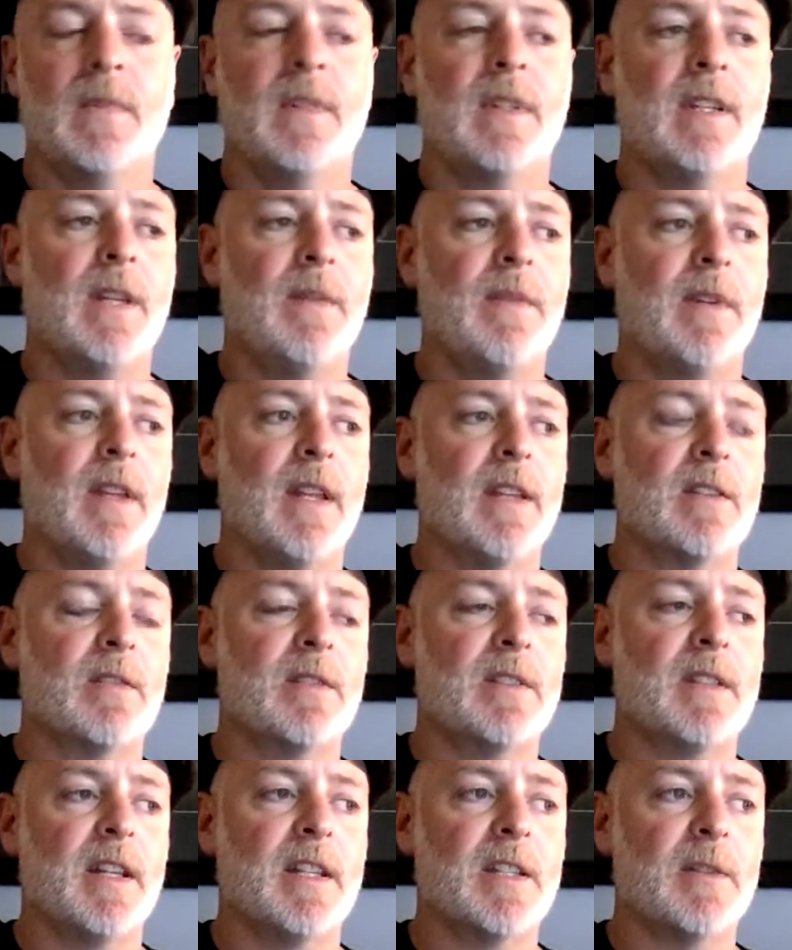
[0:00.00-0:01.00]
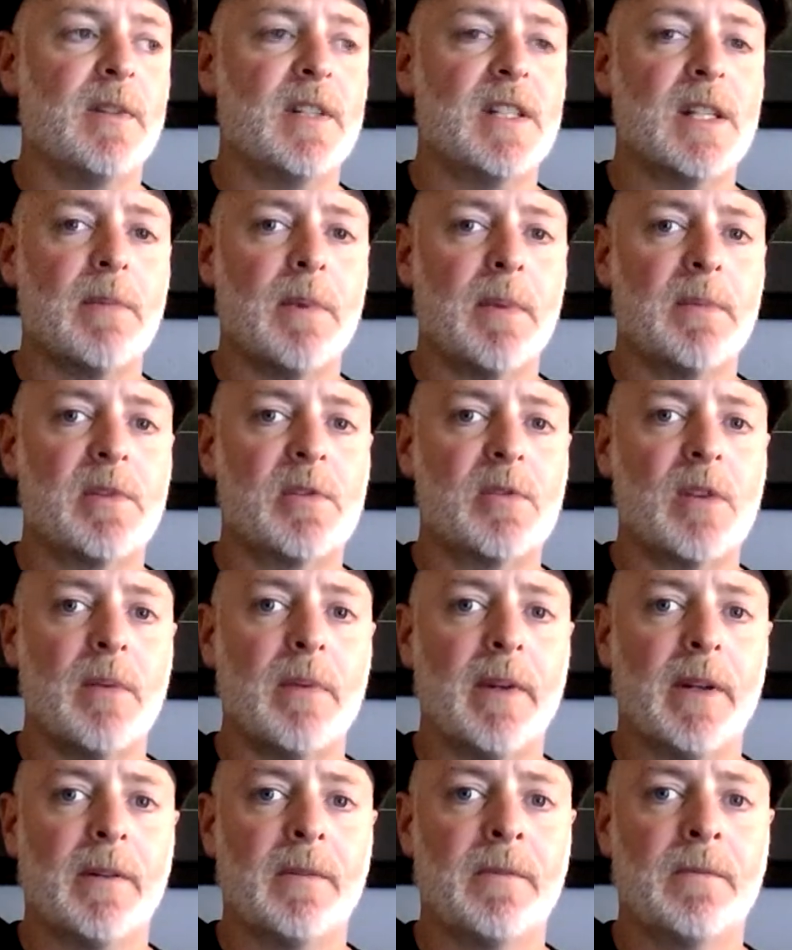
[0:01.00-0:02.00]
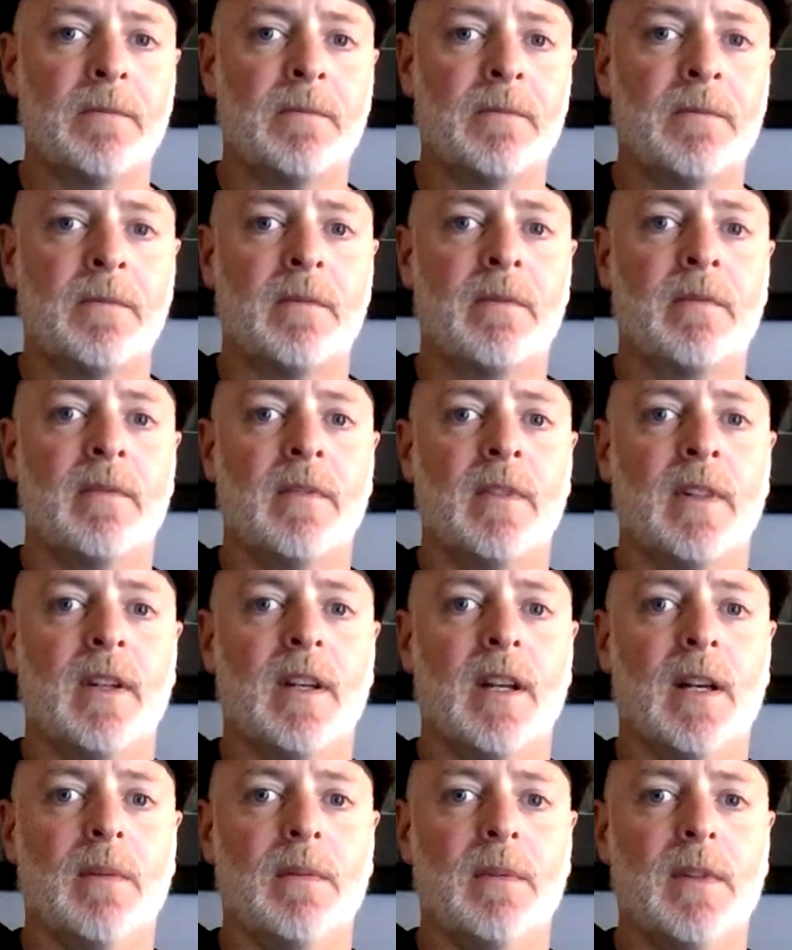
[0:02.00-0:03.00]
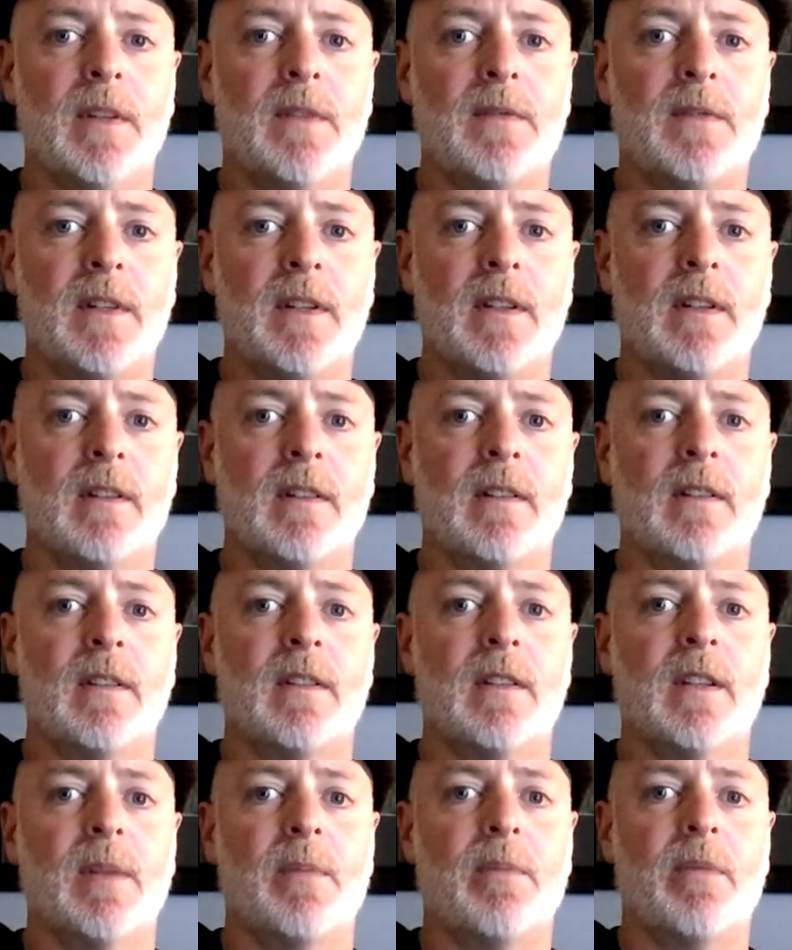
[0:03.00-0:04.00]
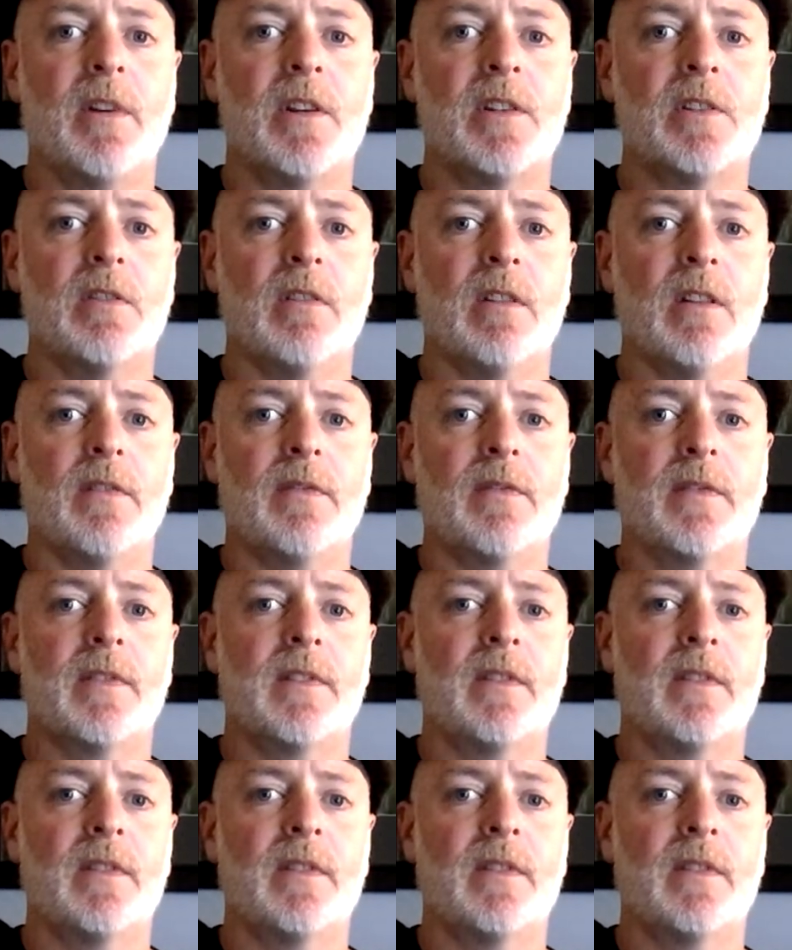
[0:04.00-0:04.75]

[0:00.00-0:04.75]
giving you that sort of sound. So each time I'm strumming, I'm lifting the pressure off.